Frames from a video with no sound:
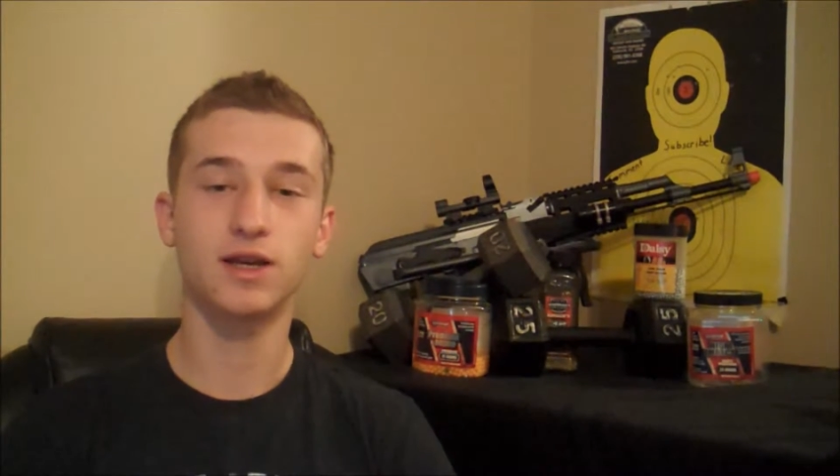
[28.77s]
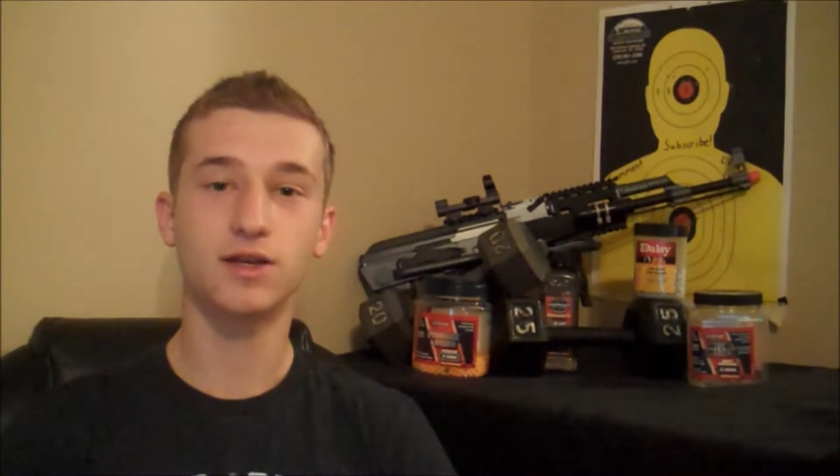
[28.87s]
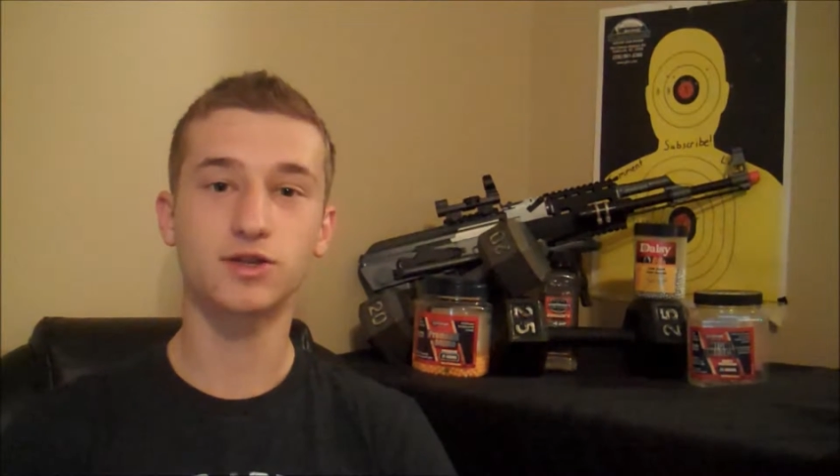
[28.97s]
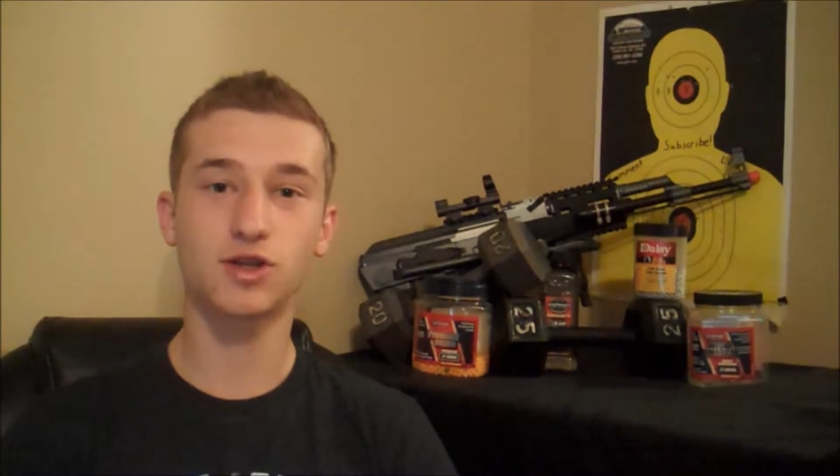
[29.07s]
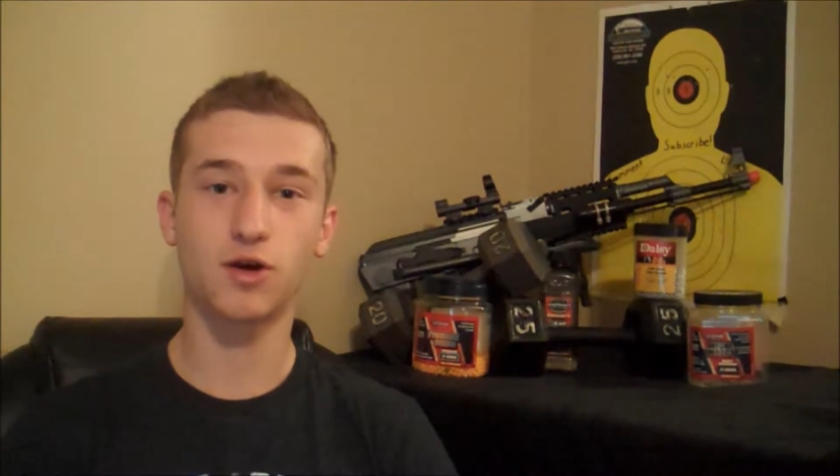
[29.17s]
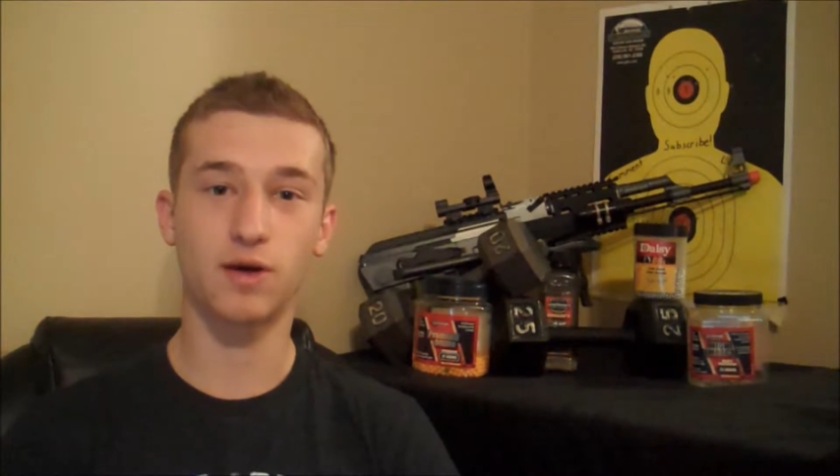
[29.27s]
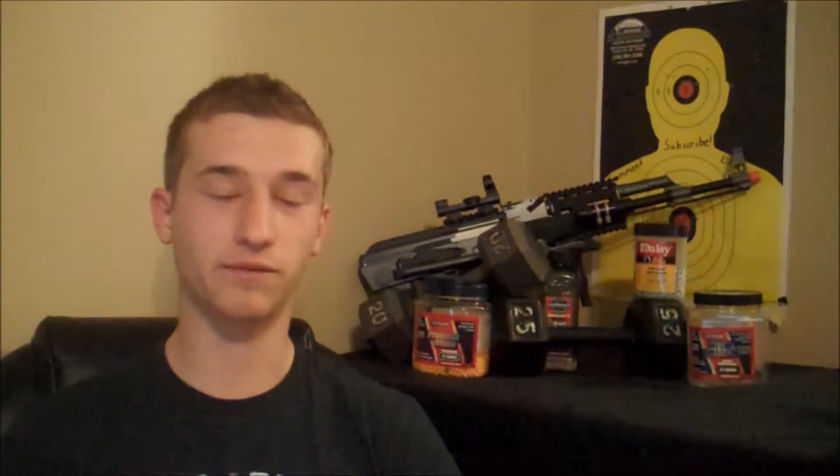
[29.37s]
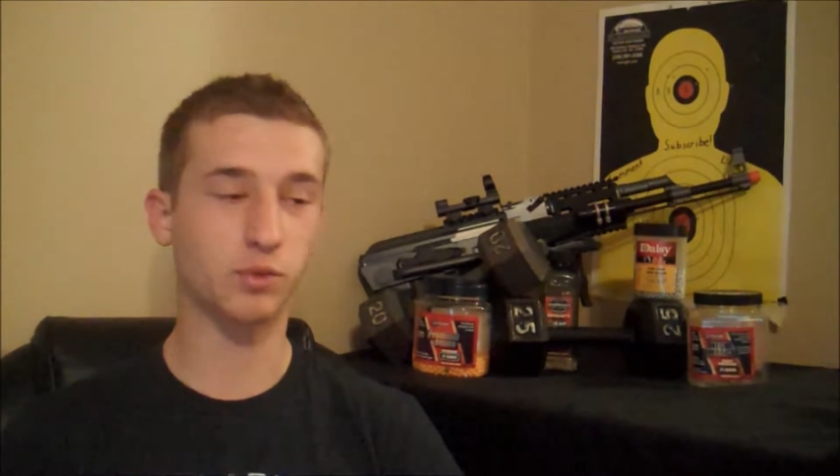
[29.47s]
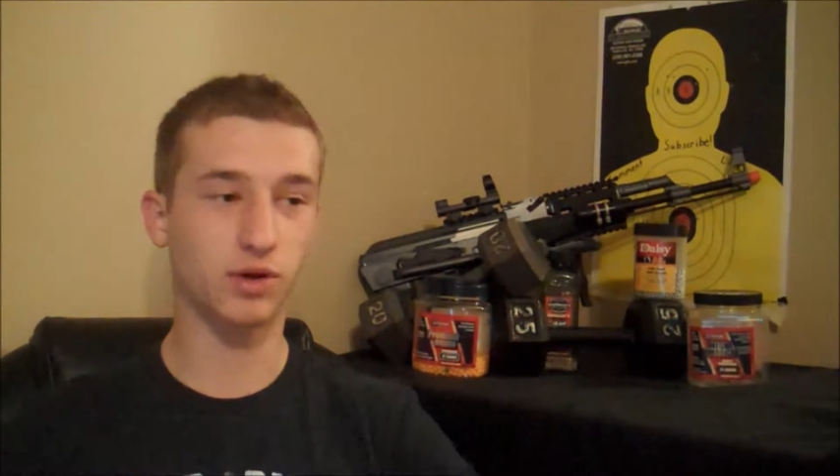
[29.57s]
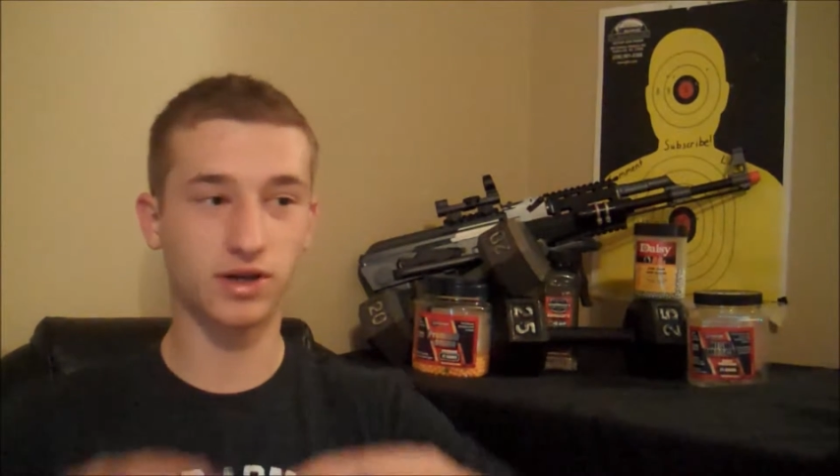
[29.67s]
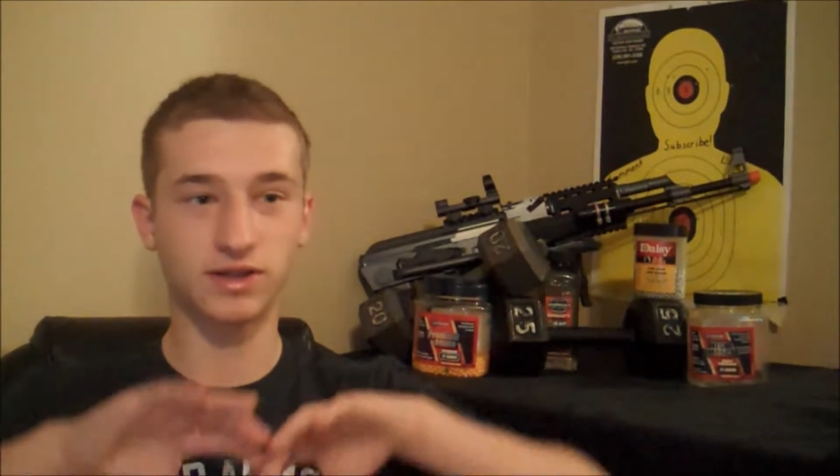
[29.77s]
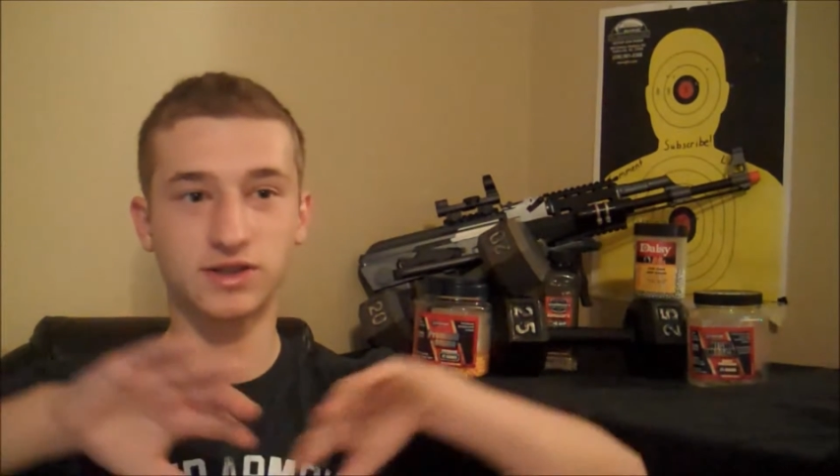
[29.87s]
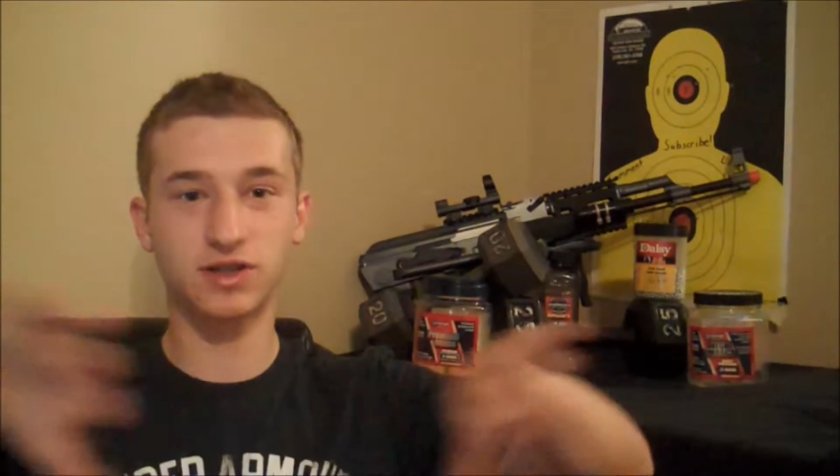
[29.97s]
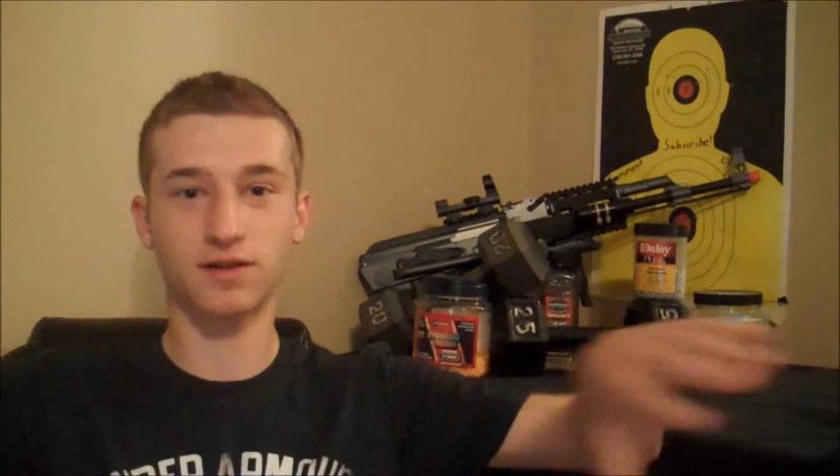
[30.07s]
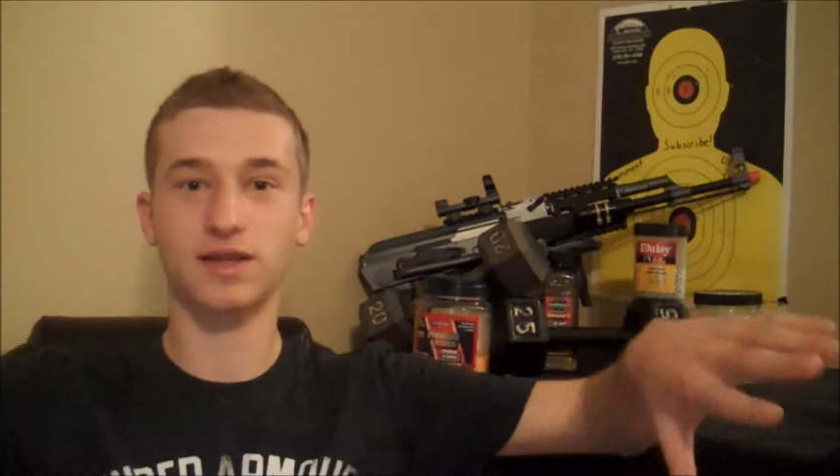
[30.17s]
so everyone got
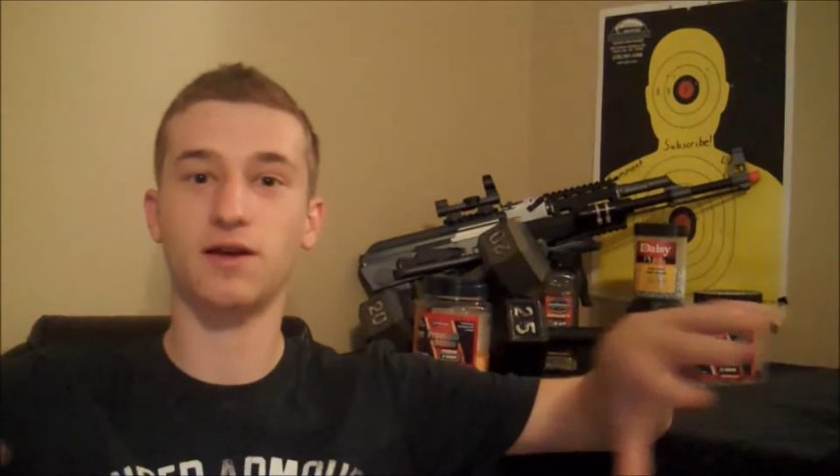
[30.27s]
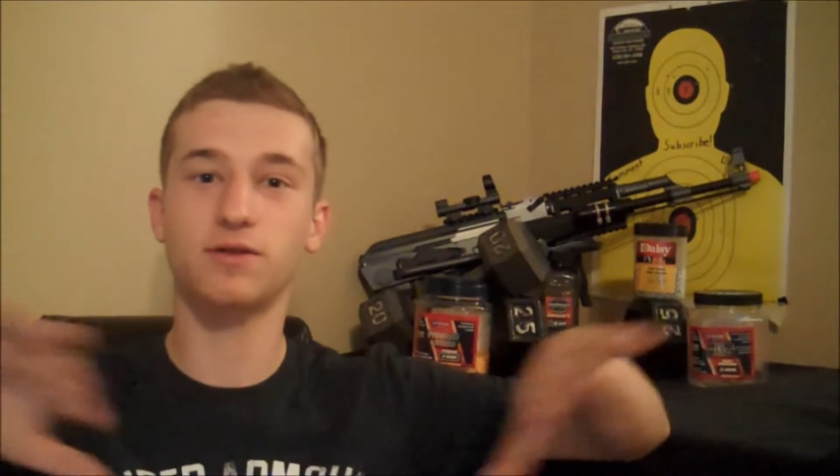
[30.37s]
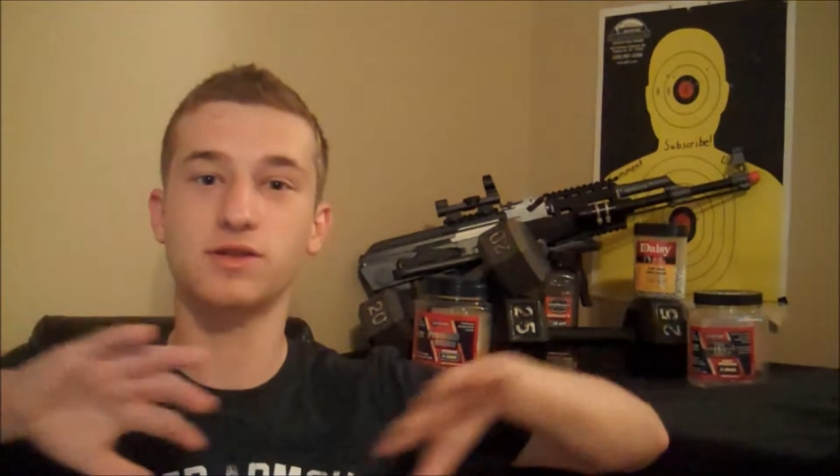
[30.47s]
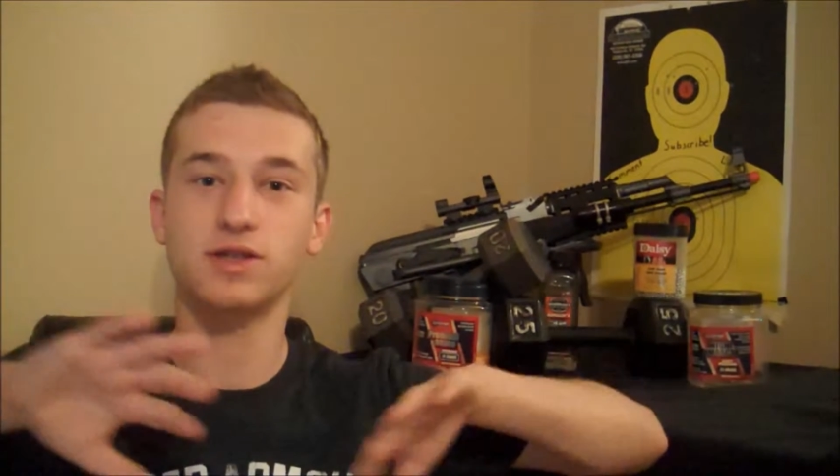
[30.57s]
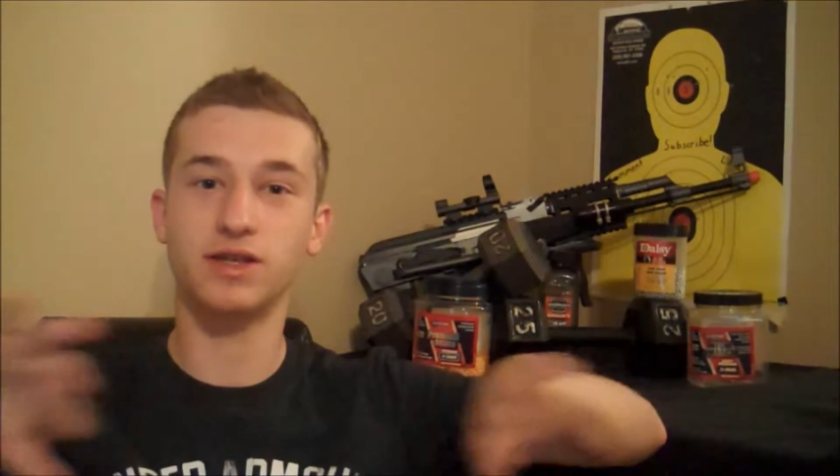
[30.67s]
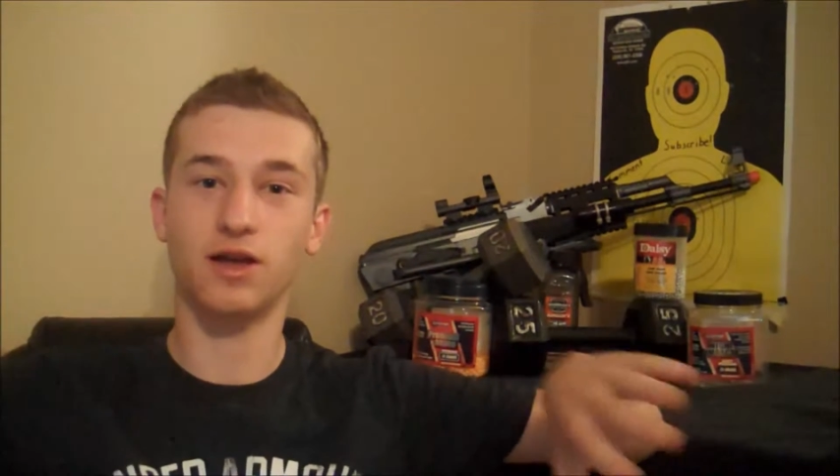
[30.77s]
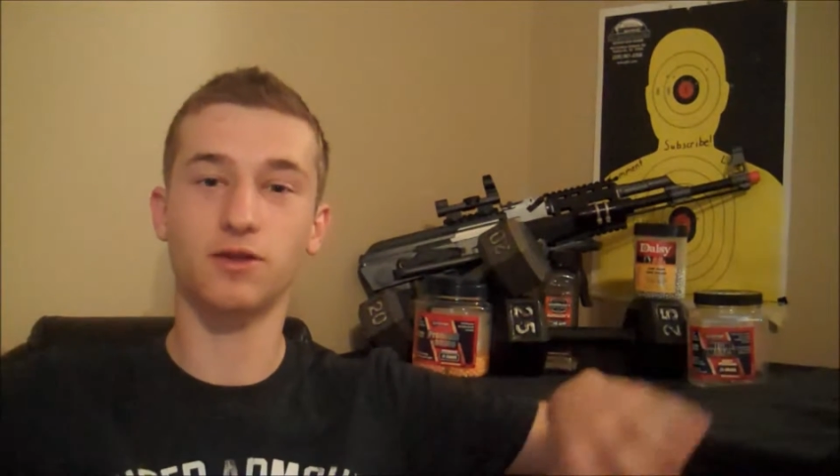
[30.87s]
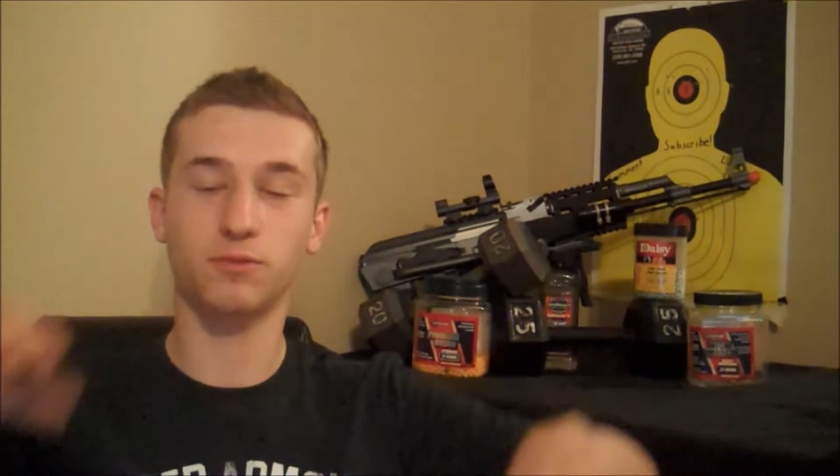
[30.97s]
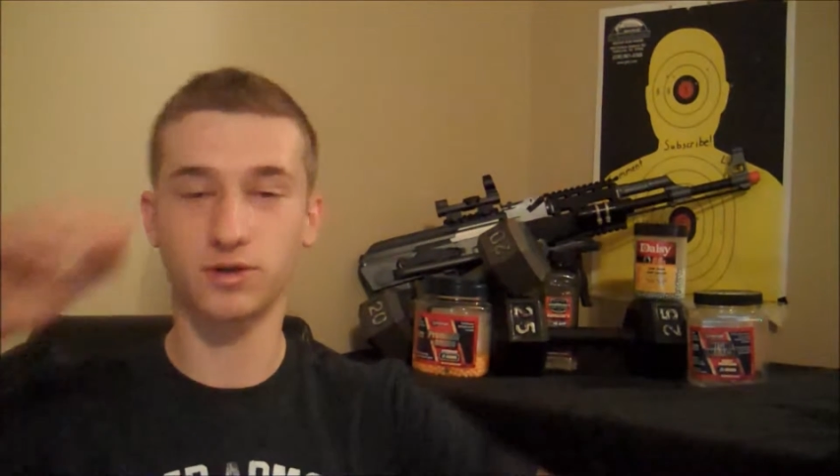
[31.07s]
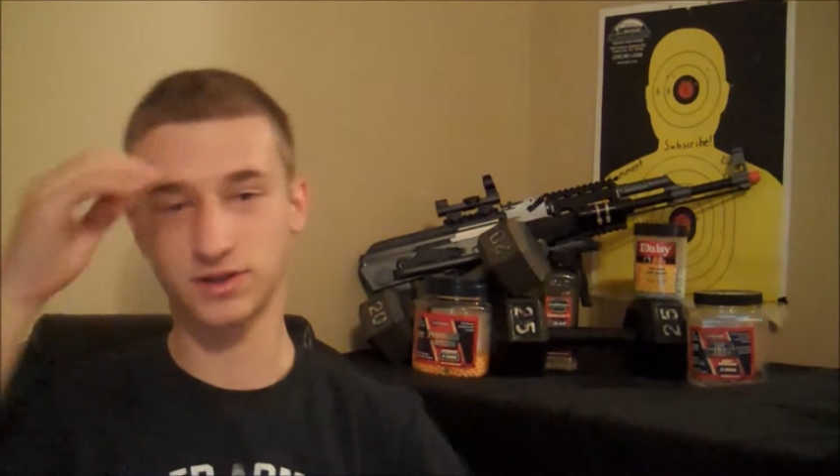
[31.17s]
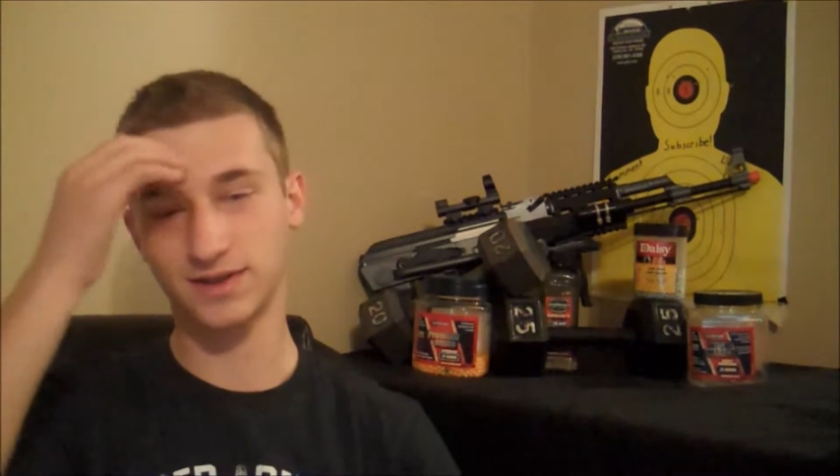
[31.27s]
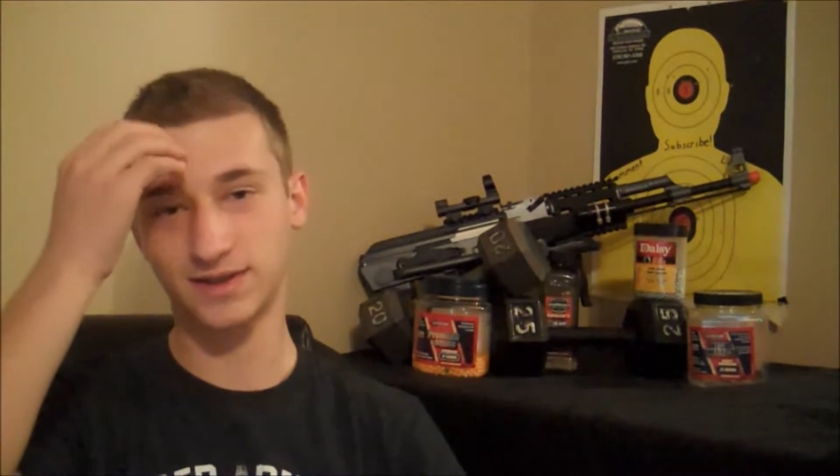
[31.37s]
sucked out into the other ones,